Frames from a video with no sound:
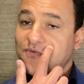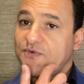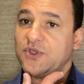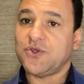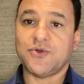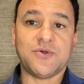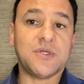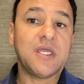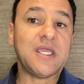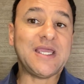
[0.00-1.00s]
for
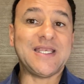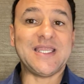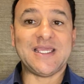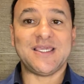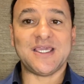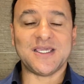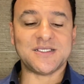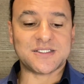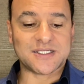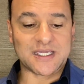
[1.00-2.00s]
you in the
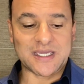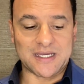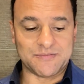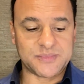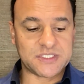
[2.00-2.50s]
years to come.